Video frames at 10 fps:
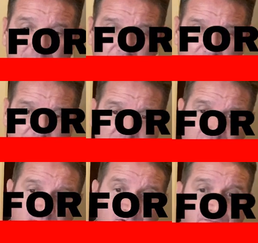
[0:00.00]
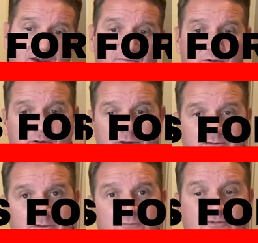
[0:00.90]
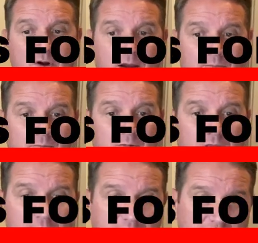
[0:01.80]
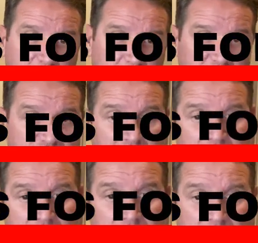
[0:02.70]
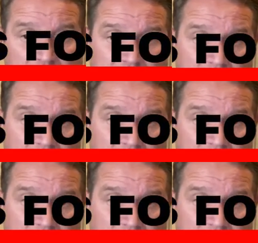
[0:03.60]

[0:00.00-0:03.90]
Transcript: please do me a favor, click subscribe, like, or click the